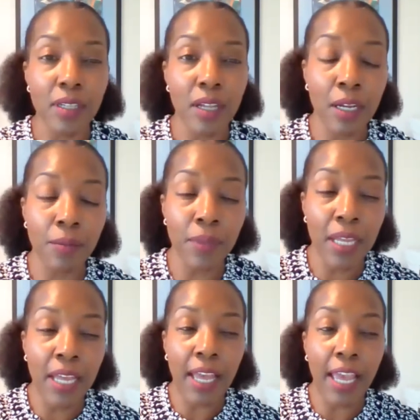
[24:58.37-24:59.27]
um,
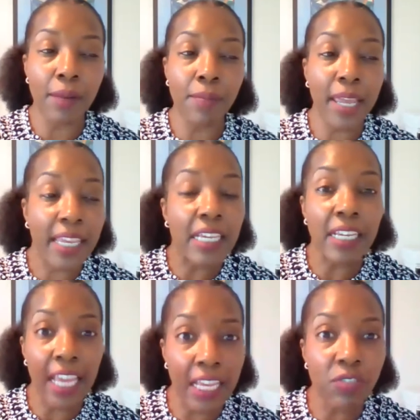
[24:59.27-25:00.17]
and making a
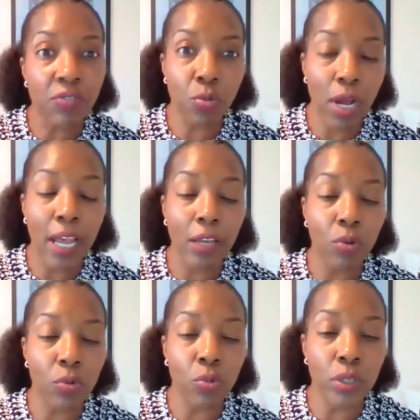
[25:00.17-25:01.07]
case for why
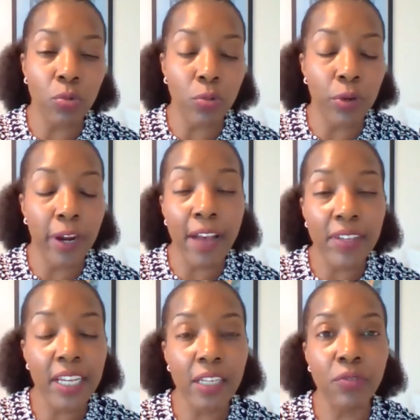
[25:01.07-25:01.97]
what we what we're
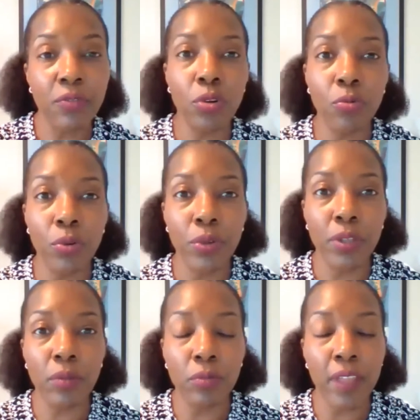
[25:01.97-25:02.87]
advocating for and what
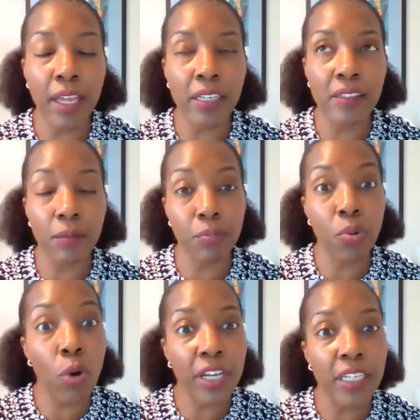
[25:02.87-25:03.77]
we that it's
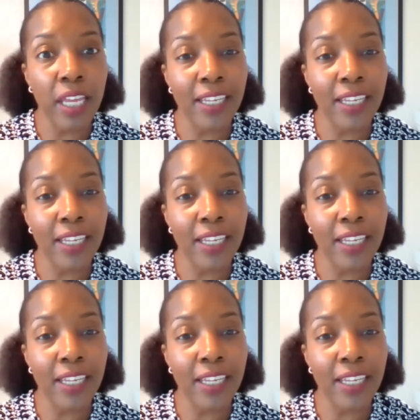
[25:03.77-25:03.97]
important